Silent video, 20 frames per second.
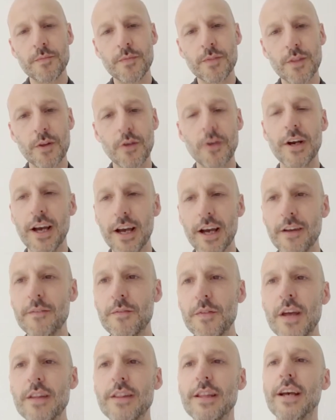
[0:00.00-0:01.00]
Okay,
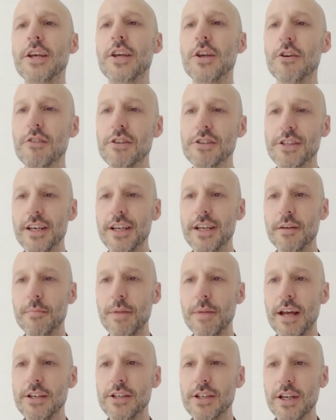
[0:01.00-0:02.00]
thank you, Christina
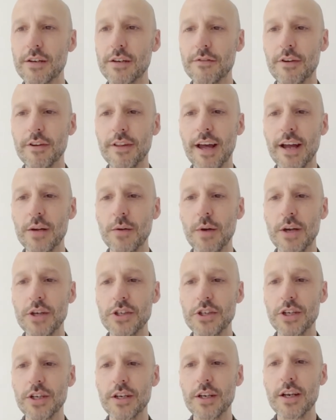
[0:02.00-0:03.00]
Panchik, for that
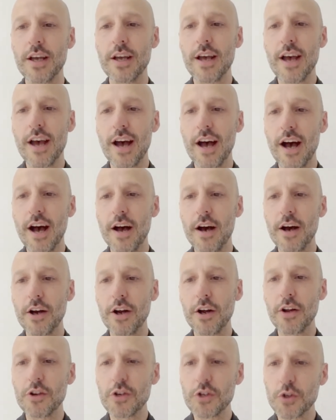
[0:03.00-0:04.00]
question. Uh,
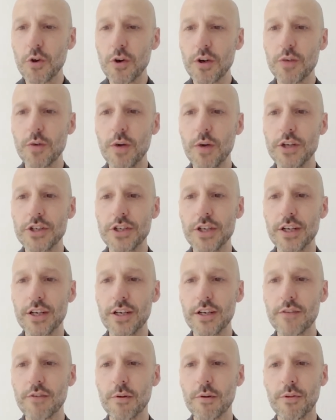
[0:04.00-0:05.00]
another short
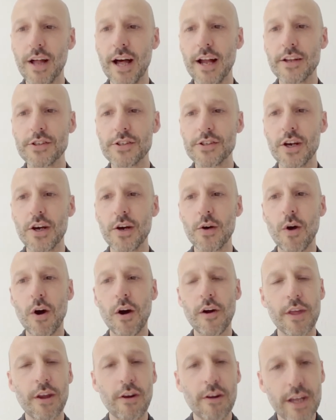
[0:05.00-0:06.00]
question from Gladys Toe. Are
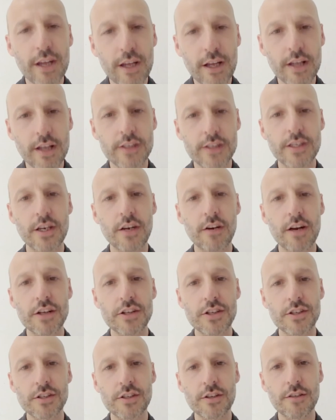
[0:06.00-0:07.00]
there any
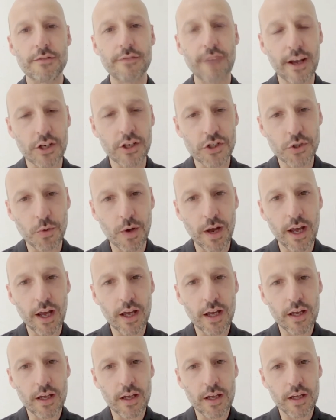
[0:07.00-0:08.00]
considerations of feng
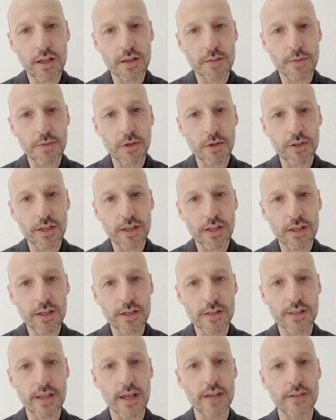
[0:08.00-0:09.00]
shui in the building? Is
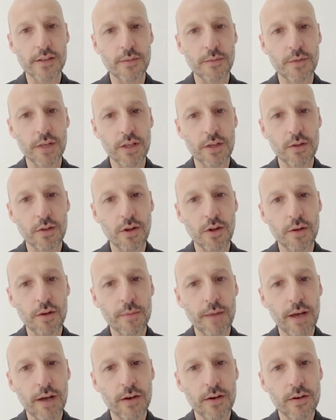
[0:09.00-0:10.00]
that something you thought
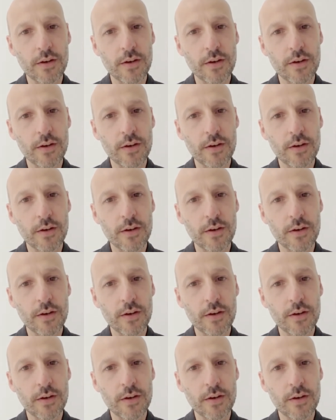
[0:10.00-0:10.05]
about?